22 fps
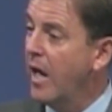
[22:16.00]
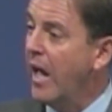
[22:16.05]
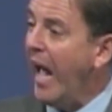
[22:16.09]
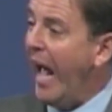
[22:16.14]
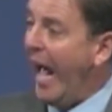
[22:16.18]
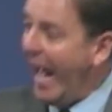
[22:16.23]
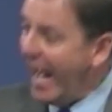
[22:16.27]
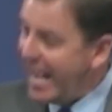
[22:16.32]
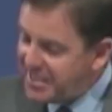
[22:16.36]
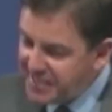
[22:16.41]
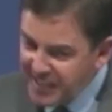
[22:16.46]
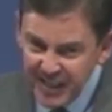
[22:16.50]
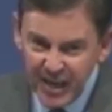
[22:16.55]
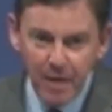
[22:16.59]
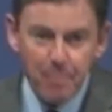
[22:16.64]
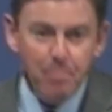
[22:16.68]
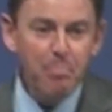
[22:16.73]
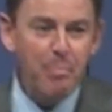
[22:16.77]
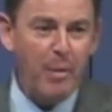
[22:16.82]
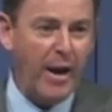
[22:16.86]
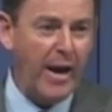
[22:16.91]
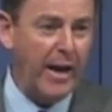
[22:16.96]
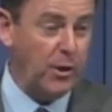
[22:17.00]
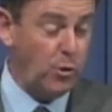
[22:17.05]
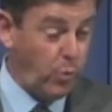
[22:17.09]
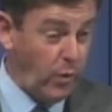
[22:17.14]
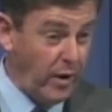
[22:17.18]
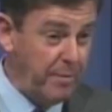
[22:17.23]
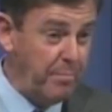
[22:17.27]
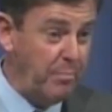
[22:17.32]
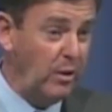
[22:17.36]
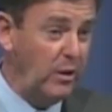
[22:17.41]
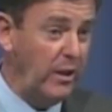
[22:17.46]
has an impact
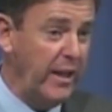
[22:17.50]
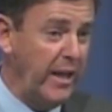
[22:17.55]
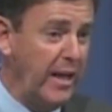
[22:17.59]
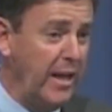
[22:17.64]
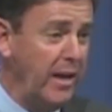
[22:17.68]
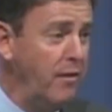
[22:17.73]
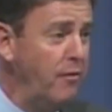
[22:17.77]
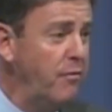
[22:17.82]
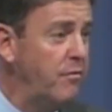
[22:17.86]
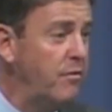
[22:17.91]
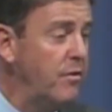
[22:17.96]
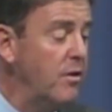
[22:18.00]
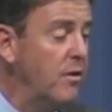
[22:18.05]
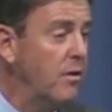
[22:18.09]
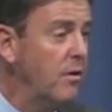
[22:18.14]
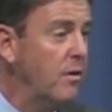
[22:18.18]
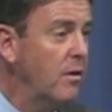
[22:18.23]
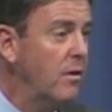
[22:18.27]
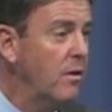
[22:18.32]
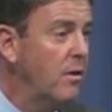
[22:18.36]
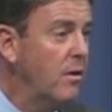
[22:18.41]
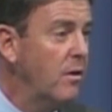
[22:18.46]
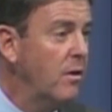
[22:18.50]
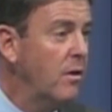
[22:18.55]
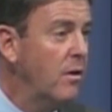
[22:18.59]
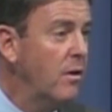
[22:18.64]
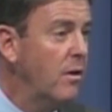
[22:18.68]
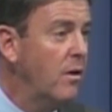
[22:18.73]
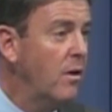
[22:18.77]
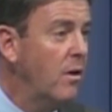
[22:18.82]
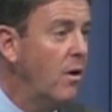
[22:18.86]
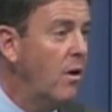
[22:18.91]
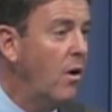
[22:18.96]
when believed
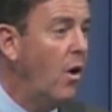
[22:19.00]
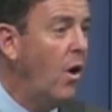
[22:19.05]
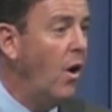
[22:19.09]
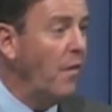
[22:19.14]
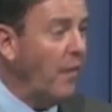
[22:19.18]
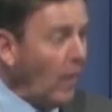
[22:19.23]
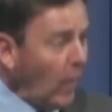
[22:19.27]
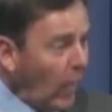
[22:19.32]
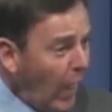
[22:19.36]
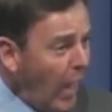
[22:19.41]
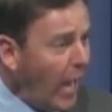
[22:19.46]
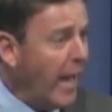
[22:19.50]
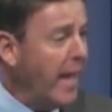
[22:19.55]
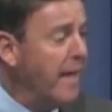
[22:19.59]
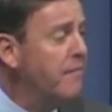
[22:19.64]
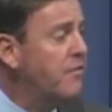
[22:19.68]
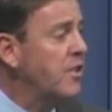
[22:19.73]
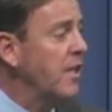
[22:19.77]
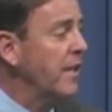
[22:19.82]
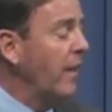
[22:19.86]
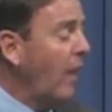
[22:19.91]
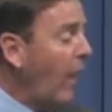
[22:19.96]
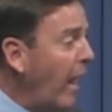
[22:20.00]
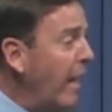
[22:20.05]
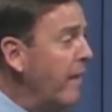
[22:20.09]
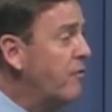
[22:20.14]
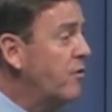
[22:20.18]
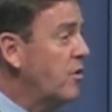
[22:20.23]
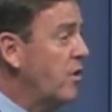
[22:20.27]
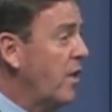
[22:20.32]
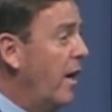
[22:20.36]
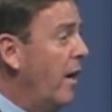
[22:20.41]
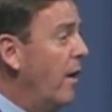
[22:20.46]
on the lives and
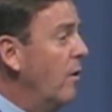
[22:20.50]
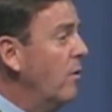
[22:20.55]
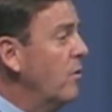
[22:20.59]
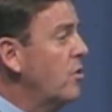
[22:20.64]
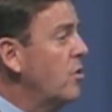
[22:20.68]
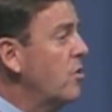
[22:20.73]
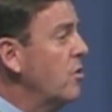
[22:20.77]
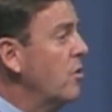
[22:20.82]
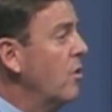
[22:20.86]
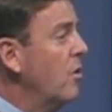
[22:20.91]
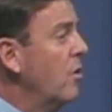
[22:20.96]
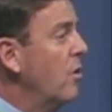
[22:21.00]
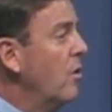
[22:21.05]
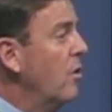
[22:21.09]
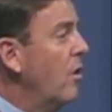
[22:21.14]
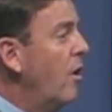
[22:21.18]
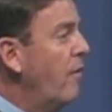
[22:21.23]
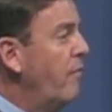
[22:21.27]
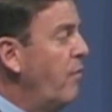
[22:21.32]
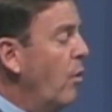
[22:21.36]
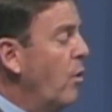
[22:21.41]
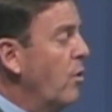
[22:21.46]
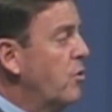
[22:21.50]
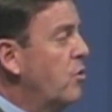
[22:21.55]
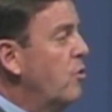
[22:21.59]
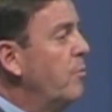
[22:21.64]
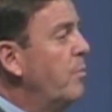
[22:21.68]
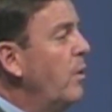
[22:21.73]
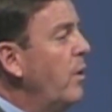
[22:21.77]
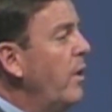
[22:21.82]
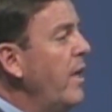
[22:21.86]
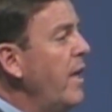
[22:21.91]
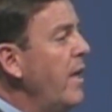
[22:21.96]
lifestyles of those who
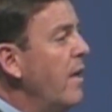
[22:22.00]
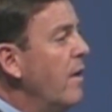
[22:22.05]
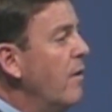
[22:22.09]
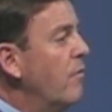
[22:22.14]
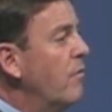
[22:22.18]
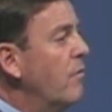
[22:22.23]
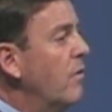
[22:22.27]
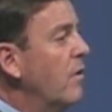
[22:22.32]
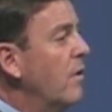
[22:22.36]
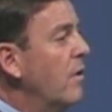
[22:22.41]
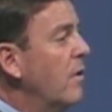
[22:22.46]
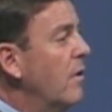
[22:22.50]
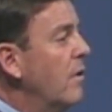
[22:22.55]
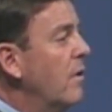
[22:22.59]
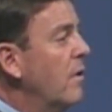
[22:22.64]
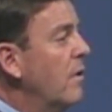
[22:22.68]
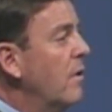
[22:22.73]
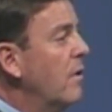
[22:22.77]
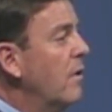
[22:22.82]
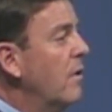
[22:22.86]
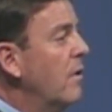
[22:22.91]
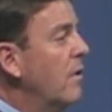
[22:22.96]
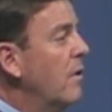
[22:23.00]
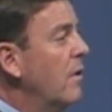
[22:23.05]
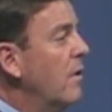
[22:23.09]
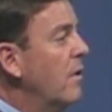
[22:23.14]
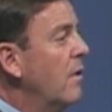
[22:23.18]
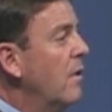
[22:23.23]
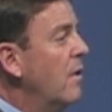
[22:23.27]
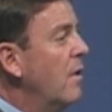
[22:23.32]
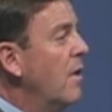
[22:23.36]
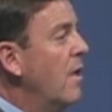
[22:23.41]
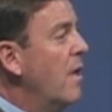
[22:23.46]
believe.
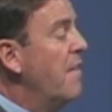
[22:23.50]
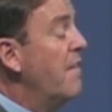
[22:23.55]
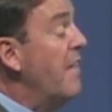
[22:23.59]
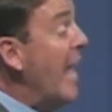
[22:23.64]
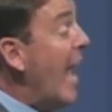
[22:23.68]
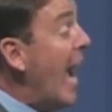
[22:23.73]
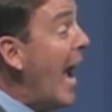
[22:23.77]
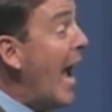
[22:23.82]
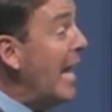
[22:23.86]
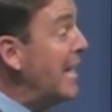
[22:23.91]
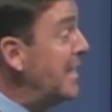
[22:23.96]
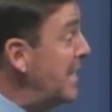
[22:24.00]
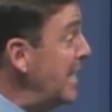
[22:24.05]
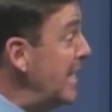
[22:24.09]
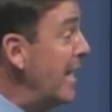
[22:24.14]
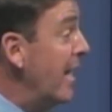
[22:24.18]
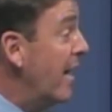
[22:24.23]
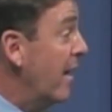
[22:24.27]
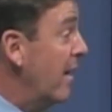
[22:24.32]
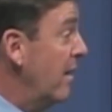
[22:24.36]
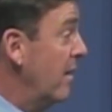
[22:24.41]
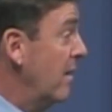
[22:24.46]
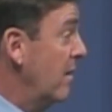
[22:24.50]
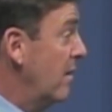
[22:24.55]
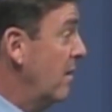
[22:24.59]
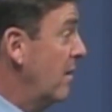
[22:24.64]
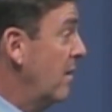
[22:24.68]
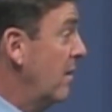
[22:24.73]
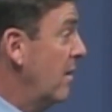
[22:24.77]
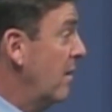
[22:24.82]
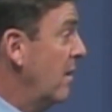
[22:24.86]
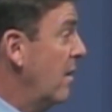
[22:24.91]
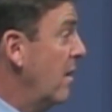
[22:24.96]
The idea
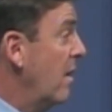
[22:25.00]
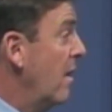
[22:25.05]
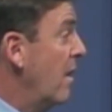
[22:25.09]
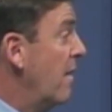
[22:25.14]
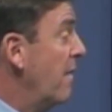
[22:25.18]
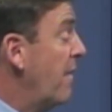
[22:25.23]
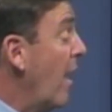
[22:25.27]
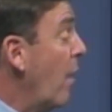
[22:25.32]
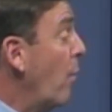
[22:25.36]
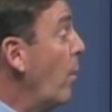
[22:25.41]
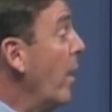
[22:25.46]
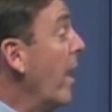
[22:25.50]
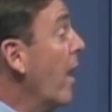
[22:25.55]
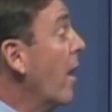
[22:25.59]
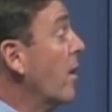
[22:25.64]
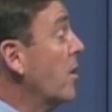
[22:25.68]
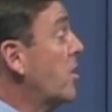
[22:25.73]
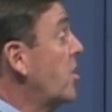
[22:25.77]
that we are